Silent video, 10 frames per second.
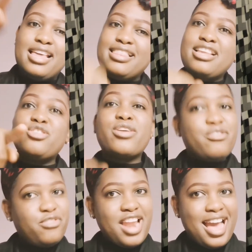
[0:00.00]
and then you
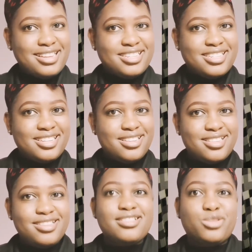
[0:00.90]
can flush
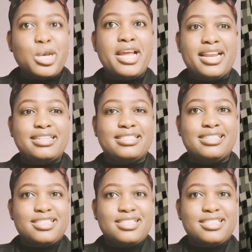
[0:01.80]
in the toilet.